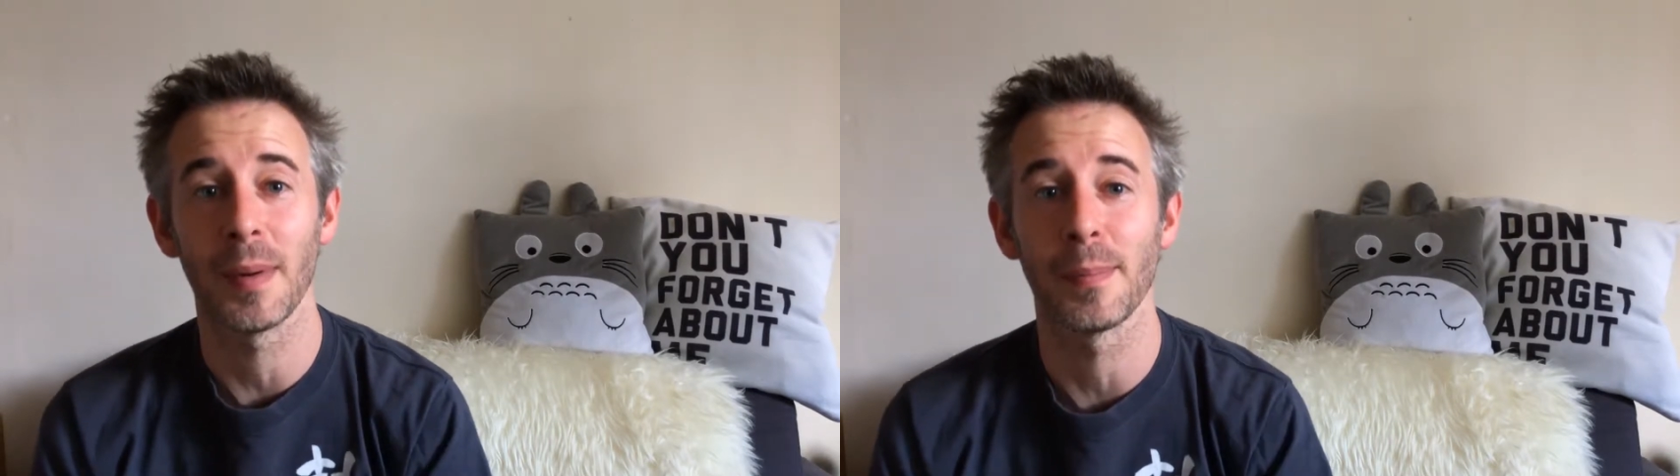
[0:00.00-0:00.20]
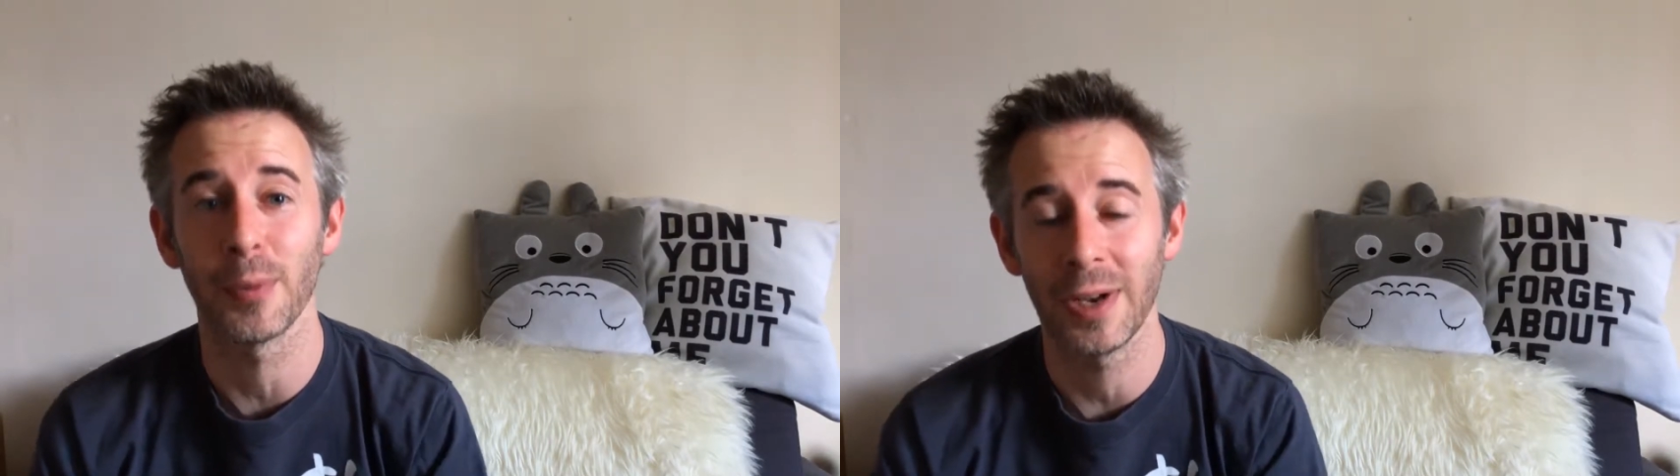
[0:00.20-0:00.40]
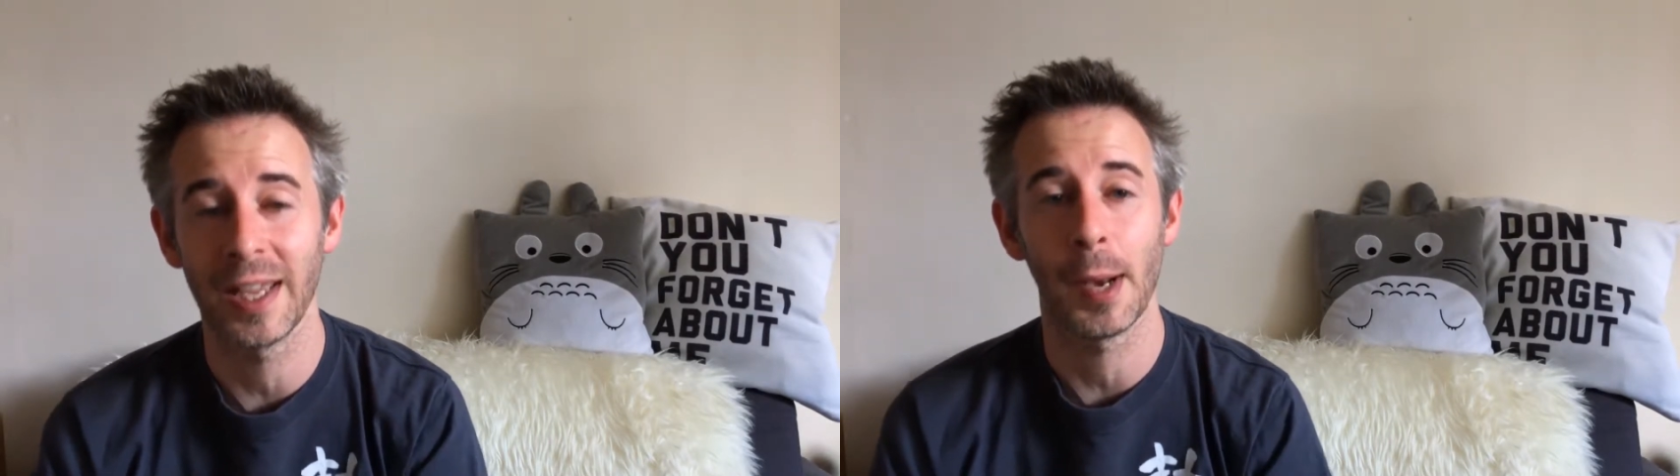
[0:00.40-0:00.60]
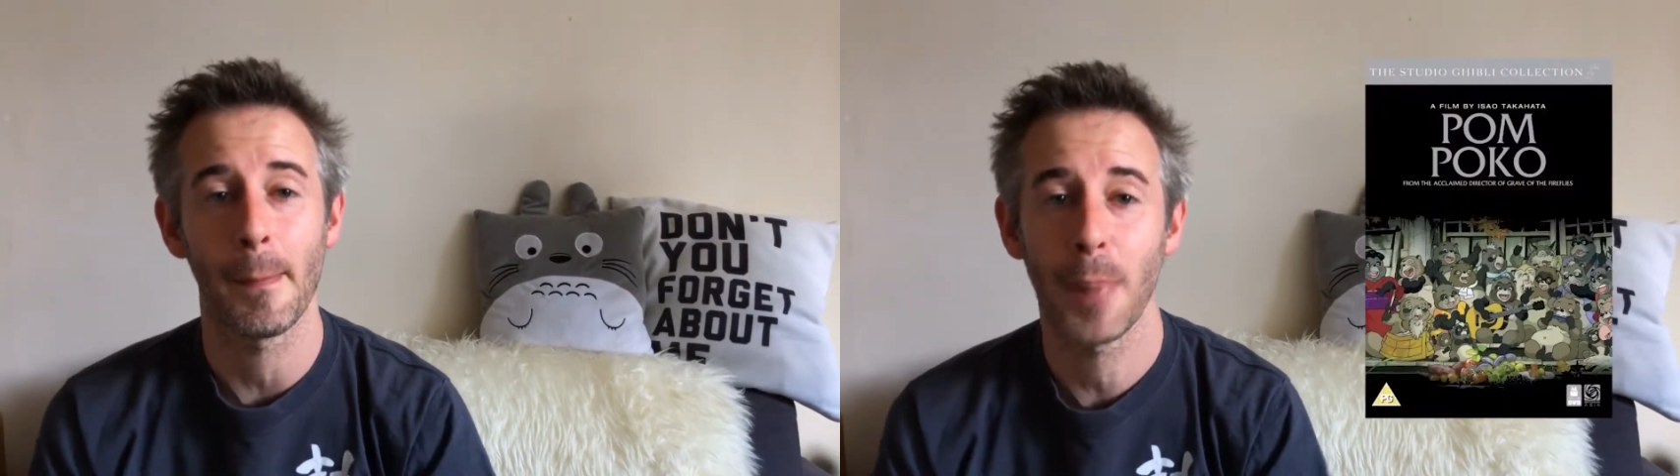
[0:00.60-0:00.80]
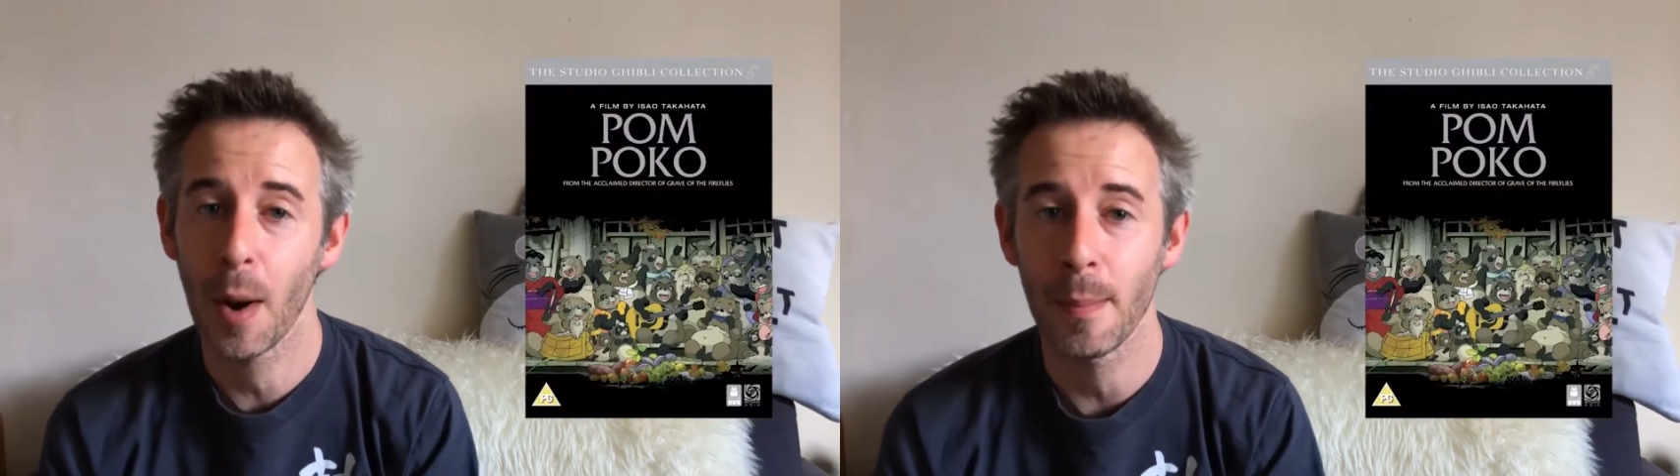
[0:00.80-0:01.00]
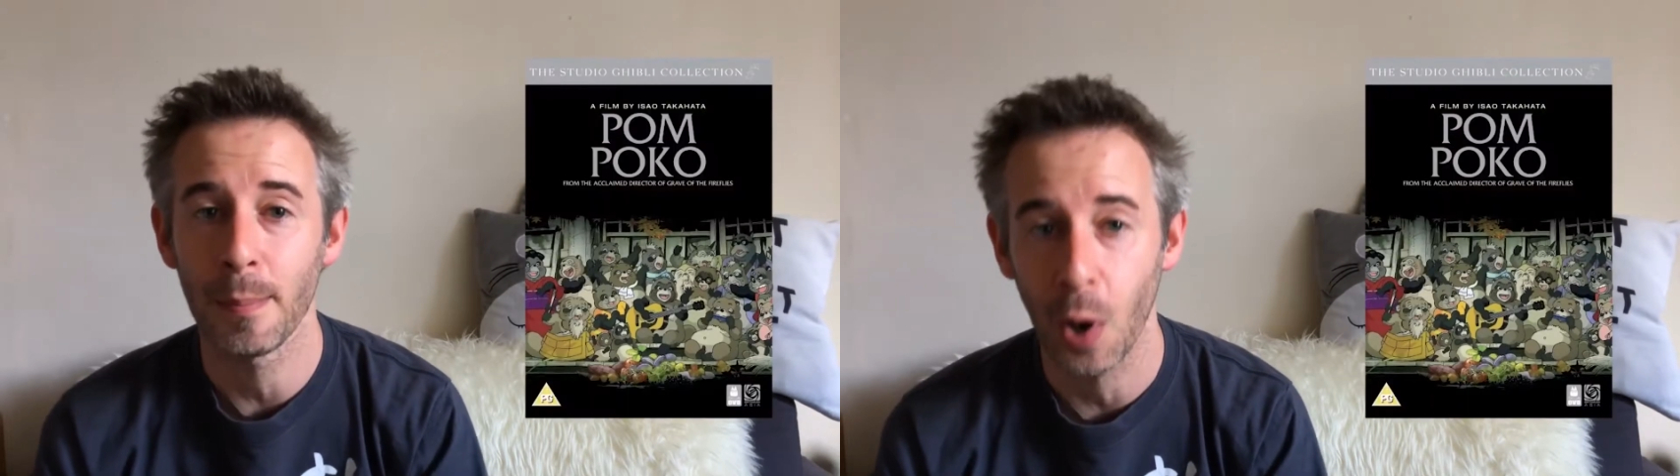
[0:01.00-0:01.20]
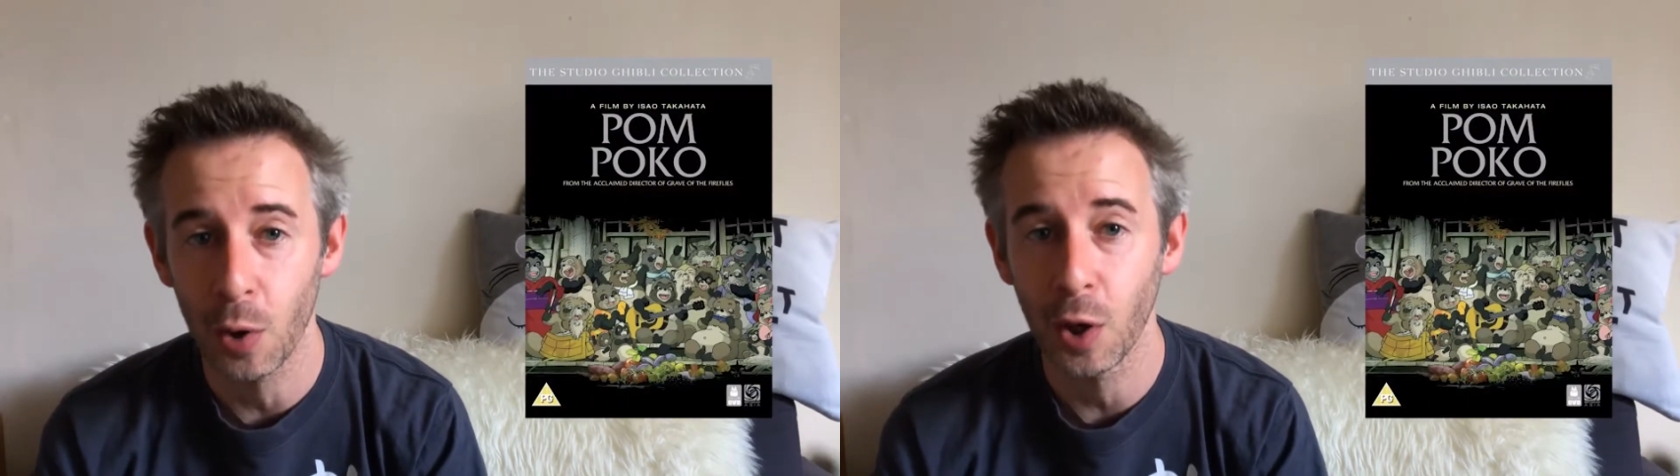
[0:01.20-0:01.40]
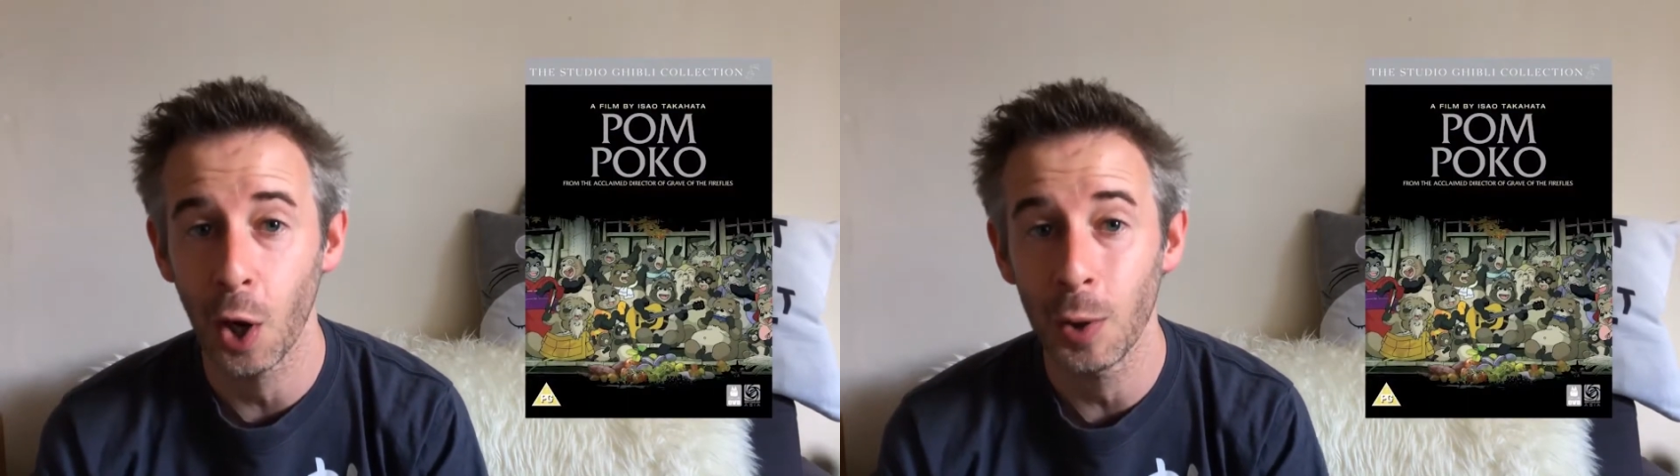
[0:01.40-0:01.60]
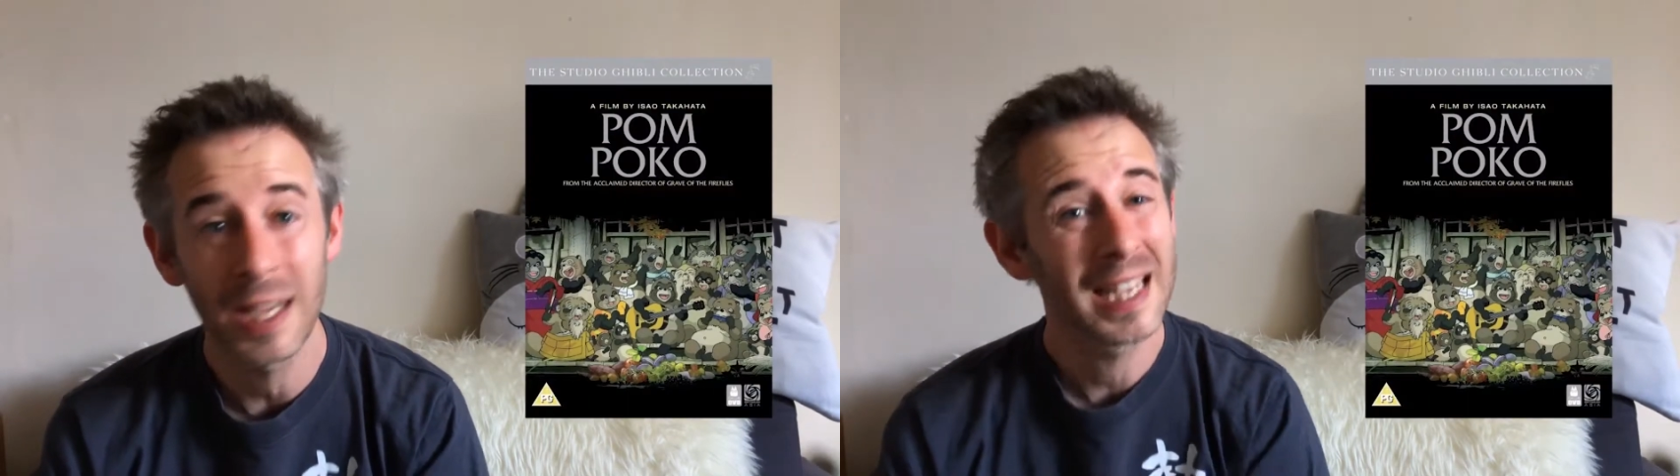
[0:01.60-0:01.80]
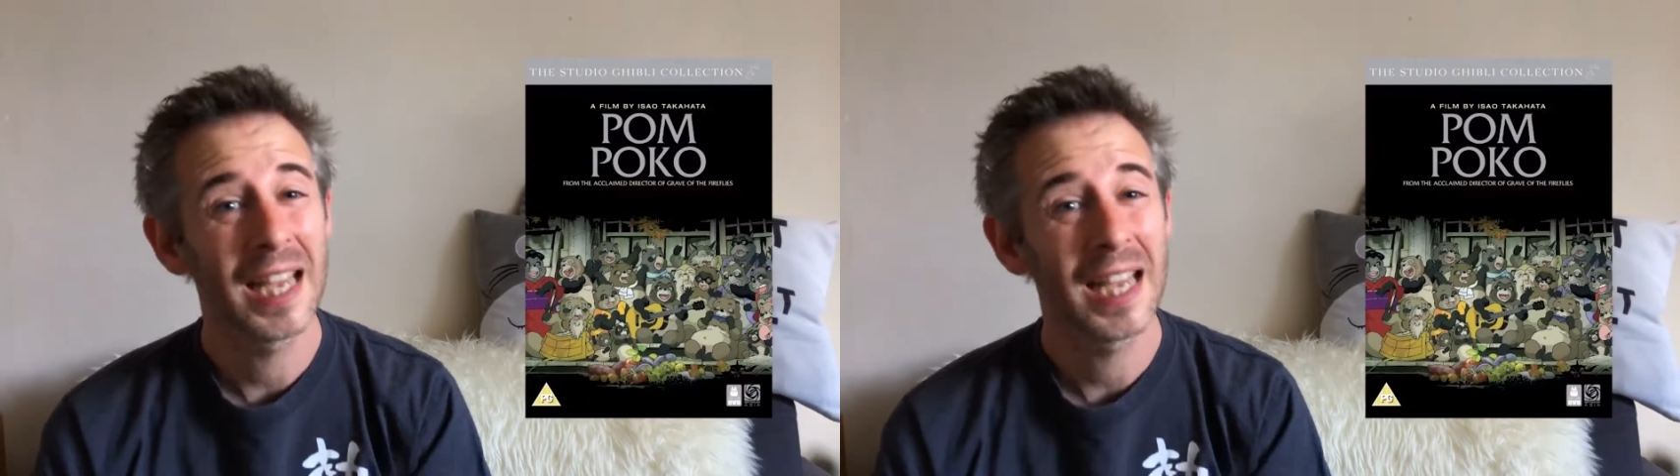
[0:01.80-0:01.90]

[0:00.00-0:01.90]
but brilliant Pom Poko.